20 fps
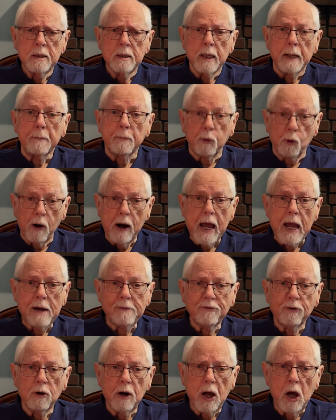and praying
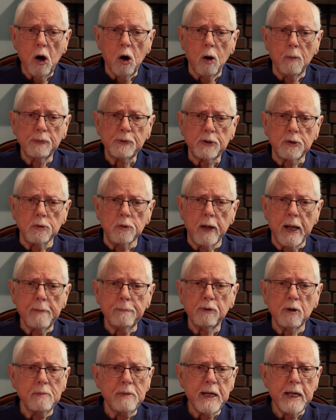for help to
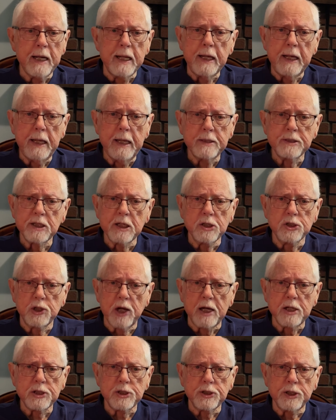implement any
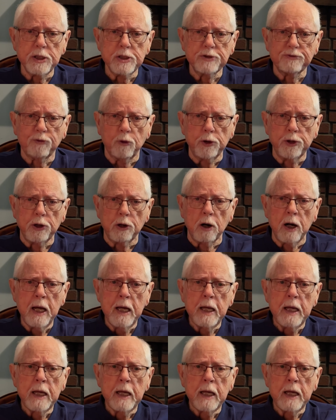suggestions for your